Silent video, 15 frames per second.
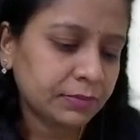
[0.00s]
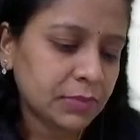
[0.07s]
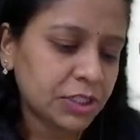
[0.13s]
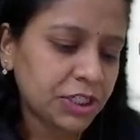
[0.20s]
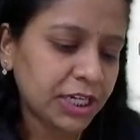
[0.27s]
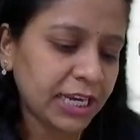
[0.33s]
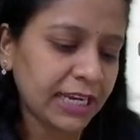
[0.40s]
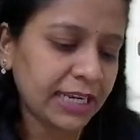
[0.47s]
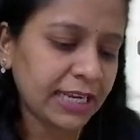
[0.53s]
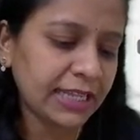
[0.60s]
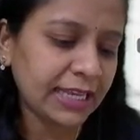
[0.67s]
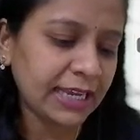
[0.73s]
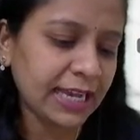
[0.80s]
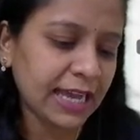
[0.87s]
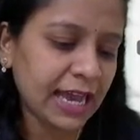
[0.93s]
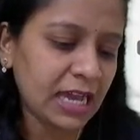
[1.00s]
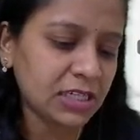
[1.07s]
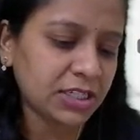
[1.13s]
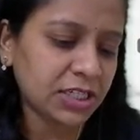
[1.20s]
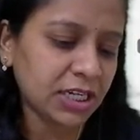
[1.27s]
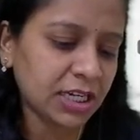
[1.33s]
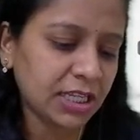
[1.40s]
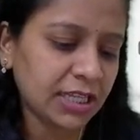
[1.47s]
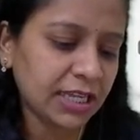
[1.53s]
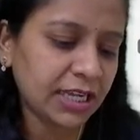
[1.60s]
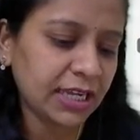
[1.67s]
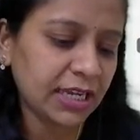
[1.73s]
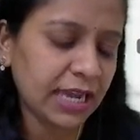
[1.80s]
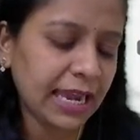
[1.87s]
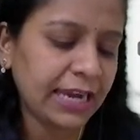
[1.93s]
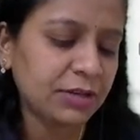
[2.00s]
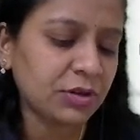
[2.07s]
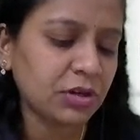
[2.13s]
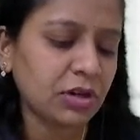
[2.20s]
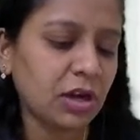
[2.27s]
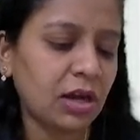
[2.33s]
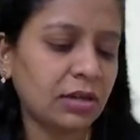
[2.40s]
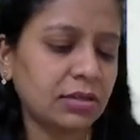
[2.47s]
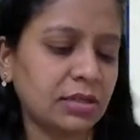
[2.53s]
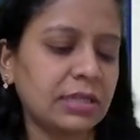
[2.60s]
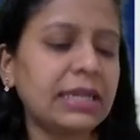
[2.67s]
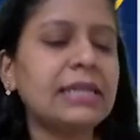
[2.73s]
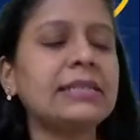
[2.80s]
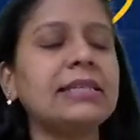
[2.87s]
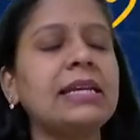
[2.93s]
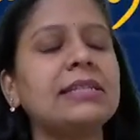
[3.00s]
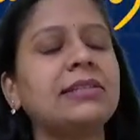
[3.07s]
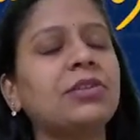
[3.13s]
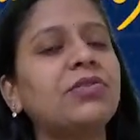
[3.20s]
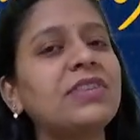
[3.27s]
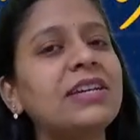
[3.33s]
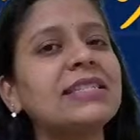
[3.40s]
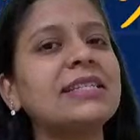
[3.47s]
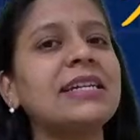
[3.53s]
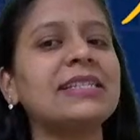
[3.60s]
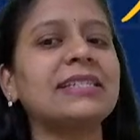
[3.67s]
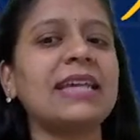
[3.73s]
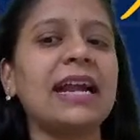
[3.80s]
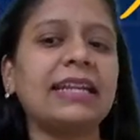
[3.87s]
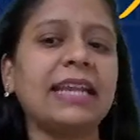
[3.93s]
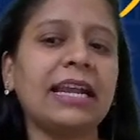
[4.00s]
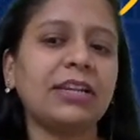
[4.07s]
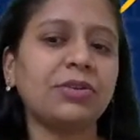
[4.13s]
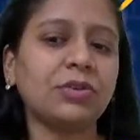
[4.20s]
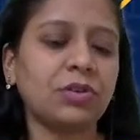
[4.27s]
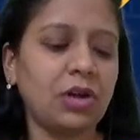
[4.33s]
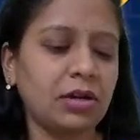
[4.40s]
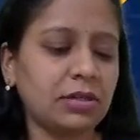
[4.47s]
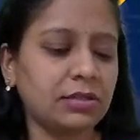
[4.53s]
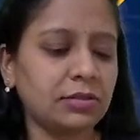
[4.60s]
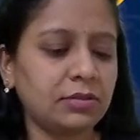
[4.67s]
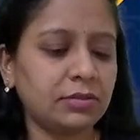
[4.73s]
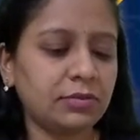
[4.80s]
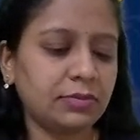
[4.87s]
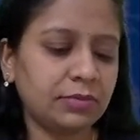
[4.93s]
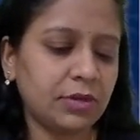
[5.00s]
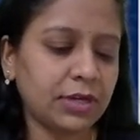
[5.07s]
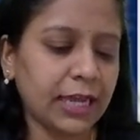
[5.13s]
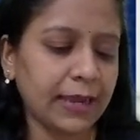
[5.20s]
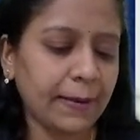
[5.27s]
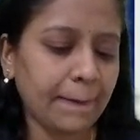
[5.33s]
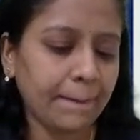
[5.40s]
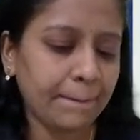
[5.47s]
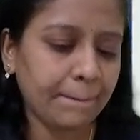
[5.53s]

Srinidhi, hi Srinidhi, 8 o'clock. Yes, yes, quiz is at 8 o'clock. Okay.